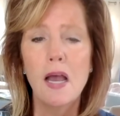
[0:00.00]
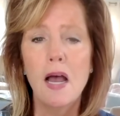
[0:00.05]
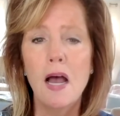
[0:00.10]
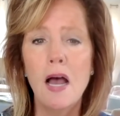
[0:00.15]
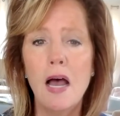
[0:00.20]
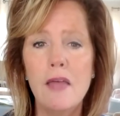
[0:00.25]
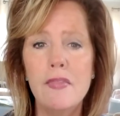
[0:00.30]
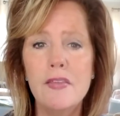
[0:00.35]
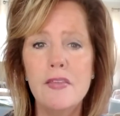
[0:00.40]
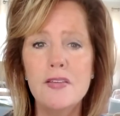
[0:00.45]

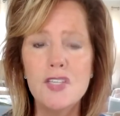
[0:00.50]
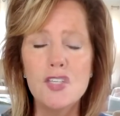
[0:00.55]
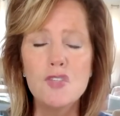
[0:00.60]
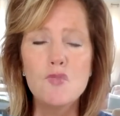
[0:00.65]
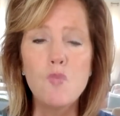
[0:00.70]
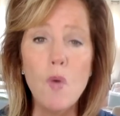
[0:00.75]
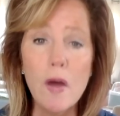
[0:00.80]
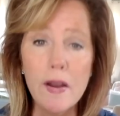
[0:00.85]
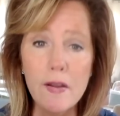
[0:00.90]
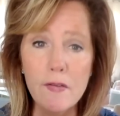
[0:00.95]
uh, this is
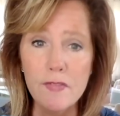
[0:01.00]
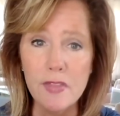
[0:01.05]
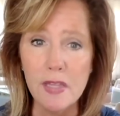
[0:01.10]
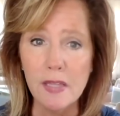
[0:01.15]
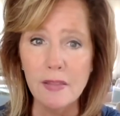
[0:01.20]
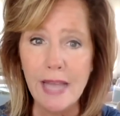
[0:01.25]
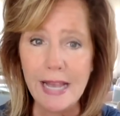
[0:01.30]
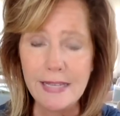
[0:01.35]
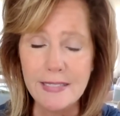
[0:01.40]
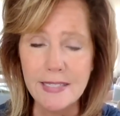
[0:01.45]
one of the
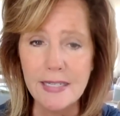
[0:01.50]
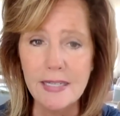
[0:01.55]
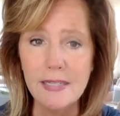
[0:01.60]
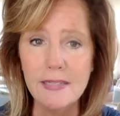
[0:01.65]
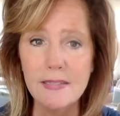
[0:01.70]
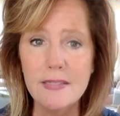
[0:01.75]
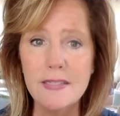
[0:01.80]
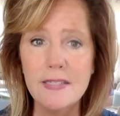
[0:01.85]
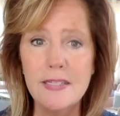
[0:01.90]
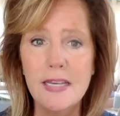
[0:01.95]

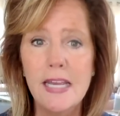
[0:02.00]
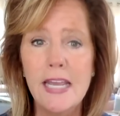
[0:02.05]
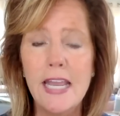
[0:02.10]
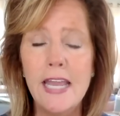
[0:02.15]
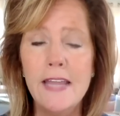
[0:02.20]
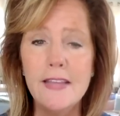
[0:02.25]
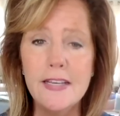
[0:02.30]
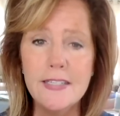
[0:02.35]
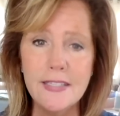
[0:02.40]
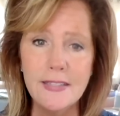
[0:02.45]
lessons
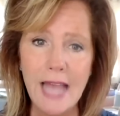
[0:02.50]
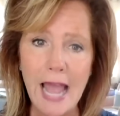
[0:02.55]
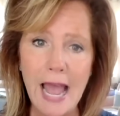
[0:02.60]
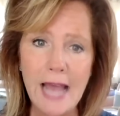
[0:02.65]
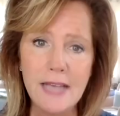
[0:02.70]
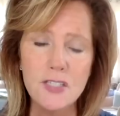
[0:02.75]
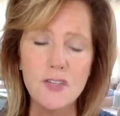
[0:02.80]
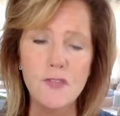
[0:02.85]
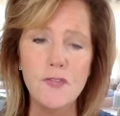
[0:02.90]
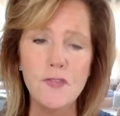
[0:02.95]
in this
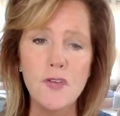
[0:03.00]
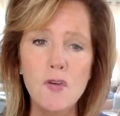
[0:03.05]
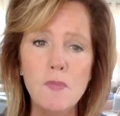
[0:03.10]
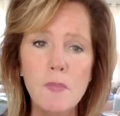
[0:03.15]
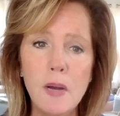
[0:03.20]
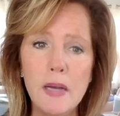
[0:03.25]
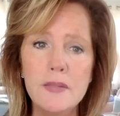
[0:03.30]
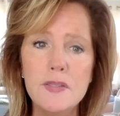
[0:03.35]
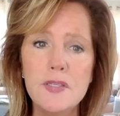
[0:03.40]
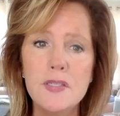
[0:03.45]
last few
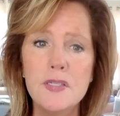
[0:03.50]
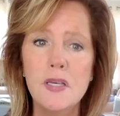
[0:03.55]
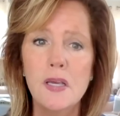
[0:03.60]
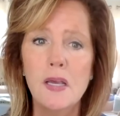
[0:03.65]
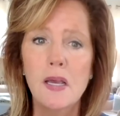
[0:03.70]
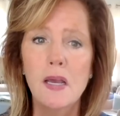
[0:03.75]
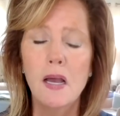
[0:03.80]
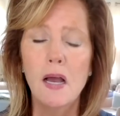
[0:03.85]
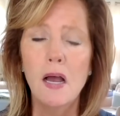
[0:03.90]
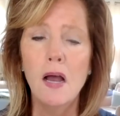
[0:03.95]
months
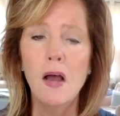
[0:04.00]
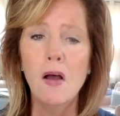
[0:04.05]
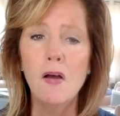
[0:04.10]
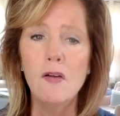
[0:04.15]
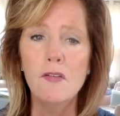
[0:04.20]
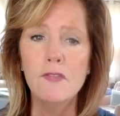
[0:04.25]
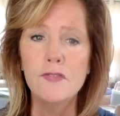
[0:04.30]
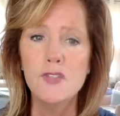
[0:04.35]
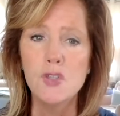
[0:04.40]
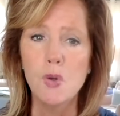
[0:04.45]

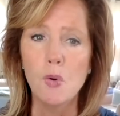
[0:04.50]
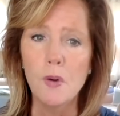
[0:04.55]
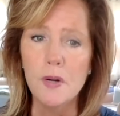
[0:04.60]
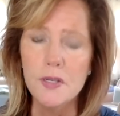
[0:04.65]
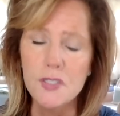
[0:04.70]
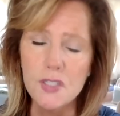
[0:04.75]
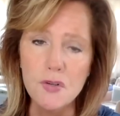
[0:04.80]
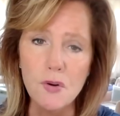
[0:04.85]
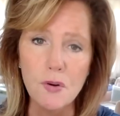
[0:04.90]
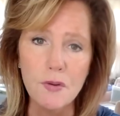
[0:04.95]
of
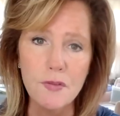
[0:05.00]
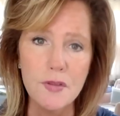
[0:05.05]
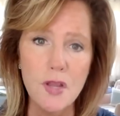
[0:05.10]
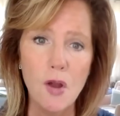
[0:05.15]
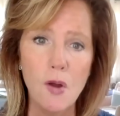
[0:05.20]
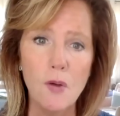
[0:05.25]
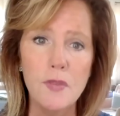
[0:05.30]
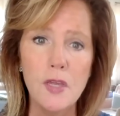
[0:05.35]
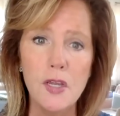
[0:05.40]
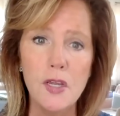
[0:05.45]
Taurus North
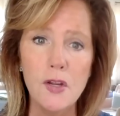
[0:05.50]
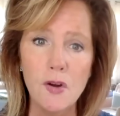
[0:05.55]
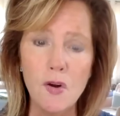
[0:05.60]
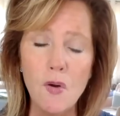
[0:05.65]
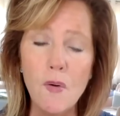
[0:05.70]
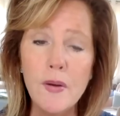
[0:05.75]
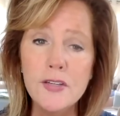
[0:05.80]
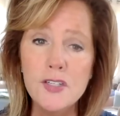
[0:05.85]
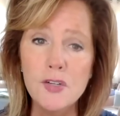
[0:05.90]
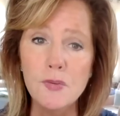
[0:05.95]
Node that you're
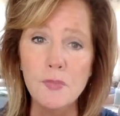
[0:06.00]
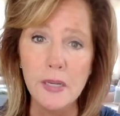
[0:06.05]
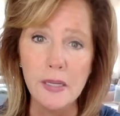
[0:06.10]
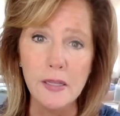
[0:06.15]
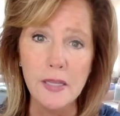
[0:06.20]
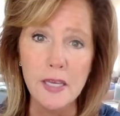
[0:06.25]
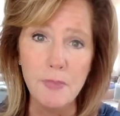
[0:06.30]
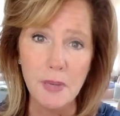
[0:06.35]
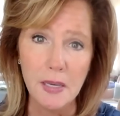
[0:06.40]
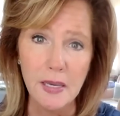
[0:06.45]
going to
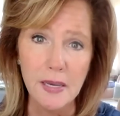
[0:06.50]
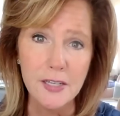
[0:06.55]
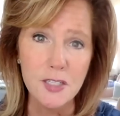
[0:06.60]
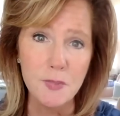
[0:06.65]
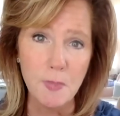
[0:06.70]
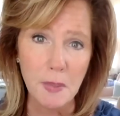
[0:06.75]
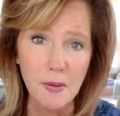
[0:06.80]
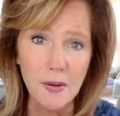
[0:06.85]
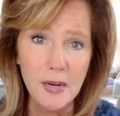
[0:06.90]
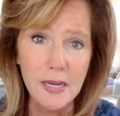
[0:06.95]
really be
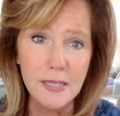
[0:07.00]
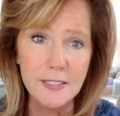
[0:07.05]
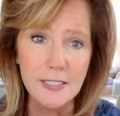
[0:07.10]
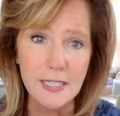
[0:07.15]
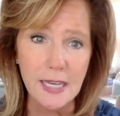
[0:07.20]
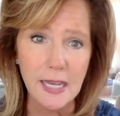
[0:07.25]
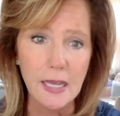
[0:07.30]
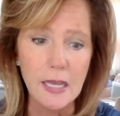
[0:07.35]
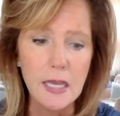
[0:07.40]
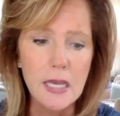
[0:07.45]

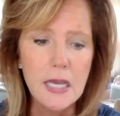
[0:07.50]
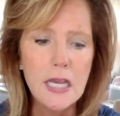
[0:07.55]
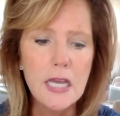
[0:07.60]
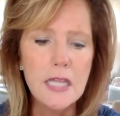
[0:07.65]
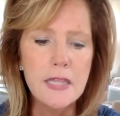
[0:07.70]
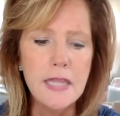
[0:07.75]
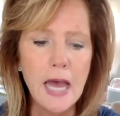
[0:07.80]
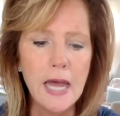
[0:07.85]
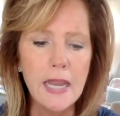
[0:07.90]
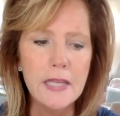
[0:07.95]
experiencing.
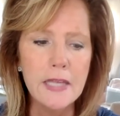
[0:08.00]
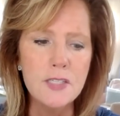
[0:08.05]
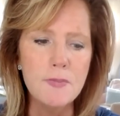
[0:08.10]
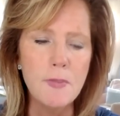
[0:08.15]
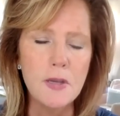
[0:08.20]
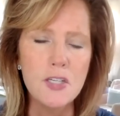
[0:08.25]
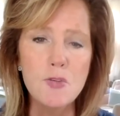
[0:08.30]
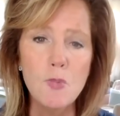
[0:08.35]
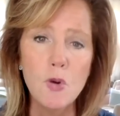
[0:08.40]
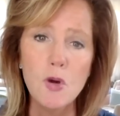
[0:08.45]
That it's
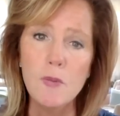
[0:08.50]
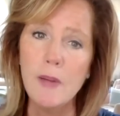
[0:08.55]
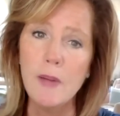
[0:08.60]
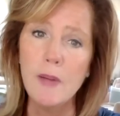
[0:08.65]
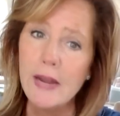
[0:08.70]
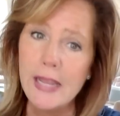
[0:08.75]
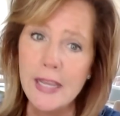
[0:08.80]
much more about